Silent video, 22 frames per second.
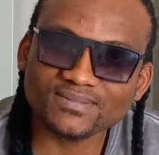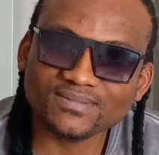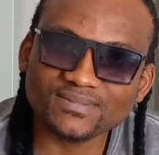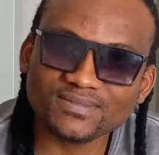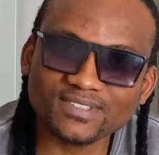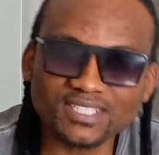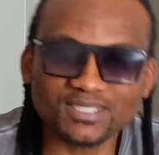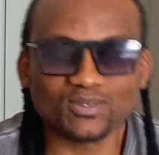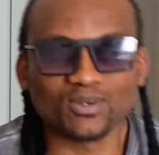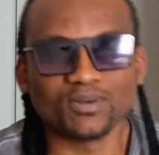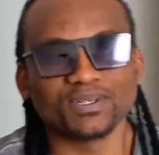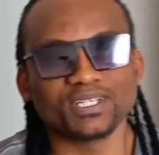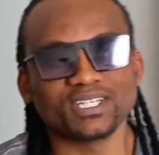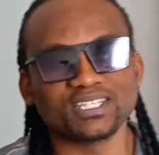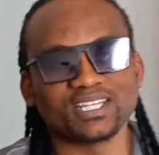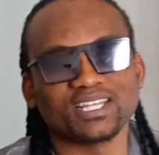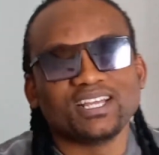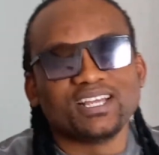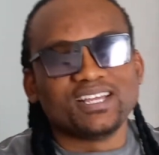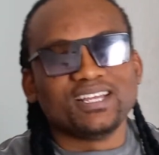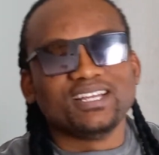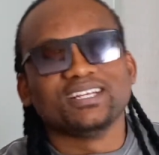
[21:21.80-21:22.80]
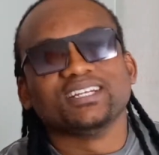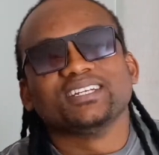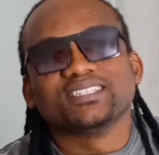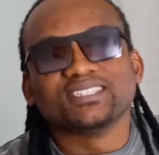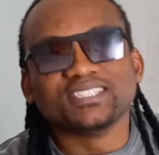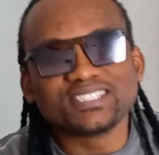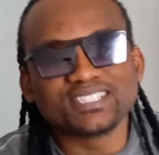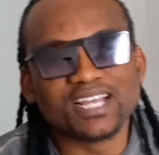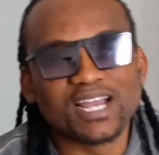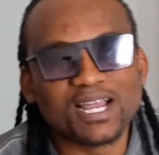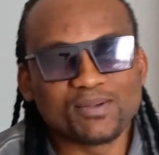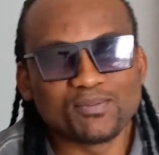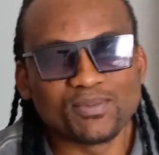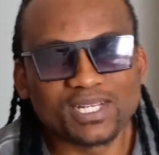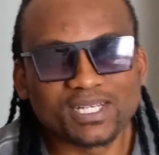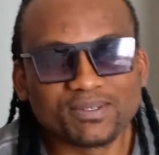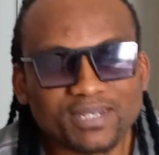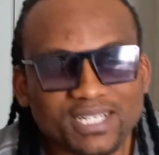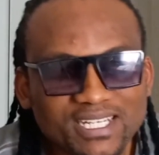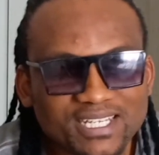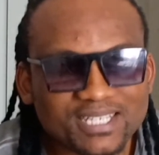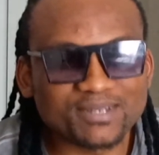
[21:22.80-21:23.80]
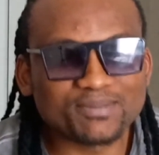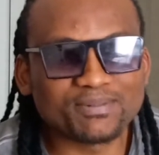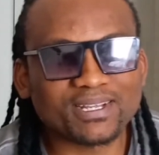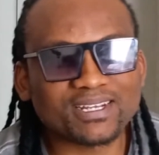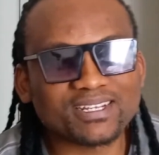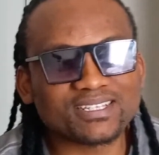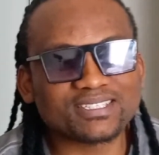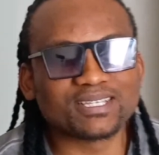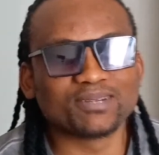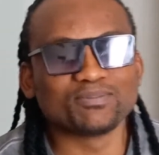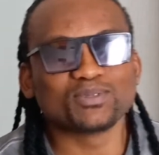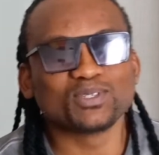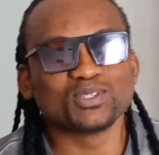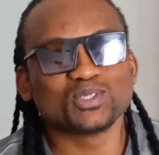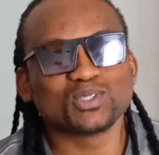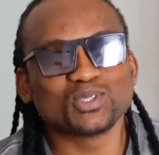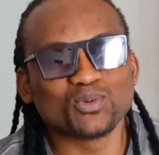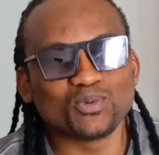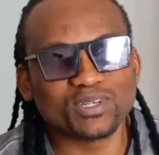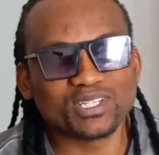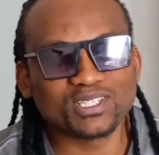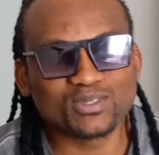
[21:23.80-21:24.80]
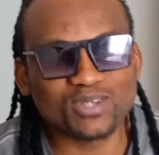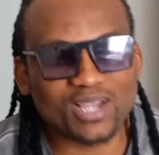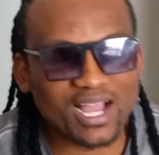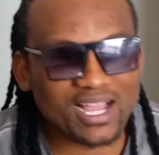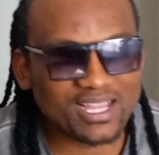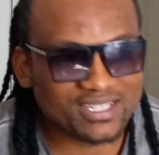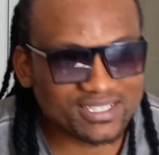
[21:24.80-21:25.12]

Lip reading: Hey, you know that this guy man about something so weird. Ah,